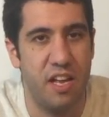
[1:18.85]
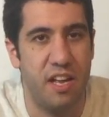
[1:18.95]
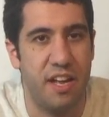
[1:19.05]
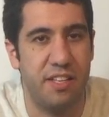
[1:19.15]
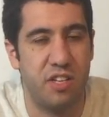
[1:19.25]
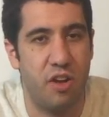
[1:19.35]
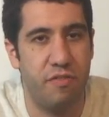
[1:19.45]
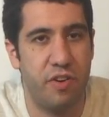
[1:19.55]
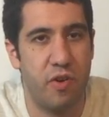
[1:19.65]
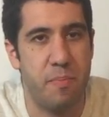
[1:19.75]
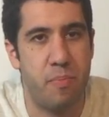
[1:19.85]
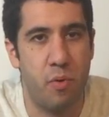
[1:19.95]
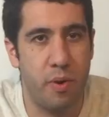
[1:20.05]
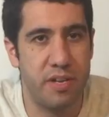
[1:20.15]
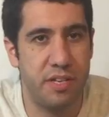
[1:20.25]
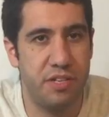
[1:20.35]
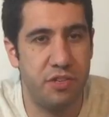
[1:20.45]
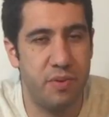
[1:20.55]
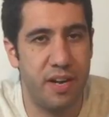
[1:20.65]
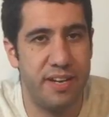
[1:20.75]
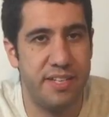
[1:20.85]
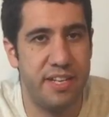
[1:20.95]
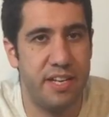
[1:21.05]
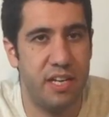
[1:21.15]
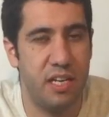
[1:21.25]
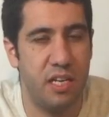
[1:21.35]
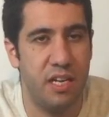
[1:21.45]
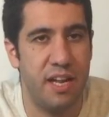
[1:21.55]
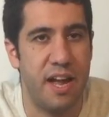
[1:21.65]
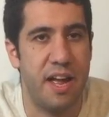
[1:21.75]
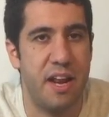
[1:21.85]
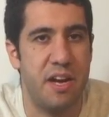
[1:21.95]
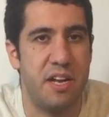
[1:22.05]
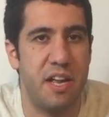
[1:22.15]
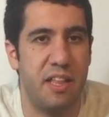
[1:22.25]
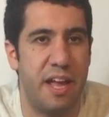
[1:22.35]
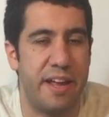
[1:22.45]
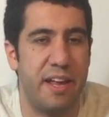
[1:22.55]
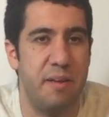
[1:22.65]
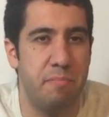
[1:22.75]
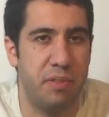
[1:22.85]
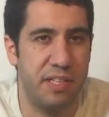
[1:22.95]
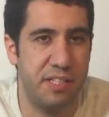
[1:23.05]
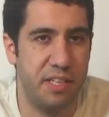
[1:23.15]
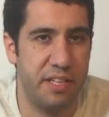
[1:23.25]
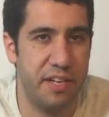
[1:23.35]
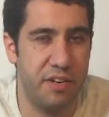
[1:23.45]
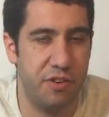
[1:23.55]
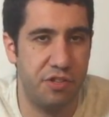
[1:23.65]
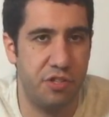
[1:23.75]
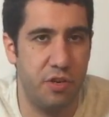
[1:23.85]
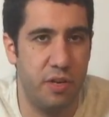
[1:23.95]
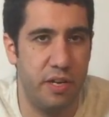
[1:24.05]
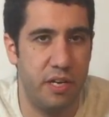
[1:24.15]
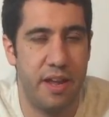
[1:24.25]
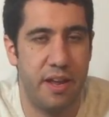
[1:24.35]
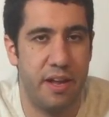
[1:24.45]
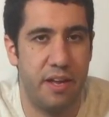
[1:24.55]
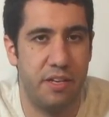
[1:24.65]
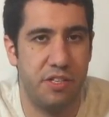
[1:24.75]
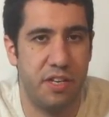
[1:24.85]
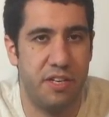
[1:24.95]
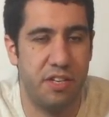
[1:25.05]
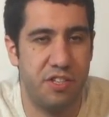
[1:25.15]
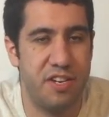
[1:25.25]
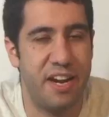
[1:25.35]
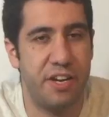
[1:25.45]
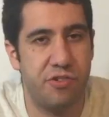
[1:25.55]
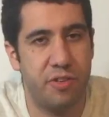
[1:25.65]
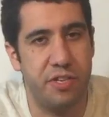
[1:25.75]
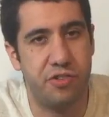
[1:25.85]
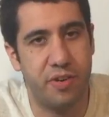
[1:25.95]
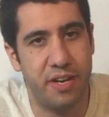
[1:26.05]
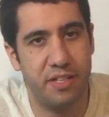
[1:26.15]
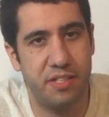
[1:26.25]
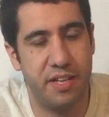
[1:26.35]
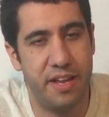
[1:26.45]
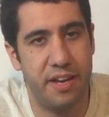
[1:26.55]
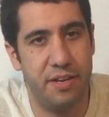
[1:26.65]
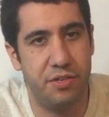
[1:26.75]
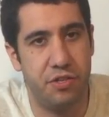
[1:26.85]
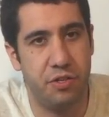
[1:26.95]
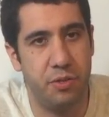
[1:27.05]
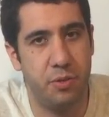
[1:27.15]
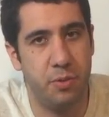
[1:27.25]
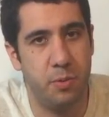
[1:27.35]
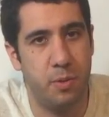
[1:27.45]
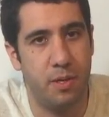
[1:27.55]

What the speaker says: it's all very pointing to an idea and like implicitly understood, and it doesn't naturally translate into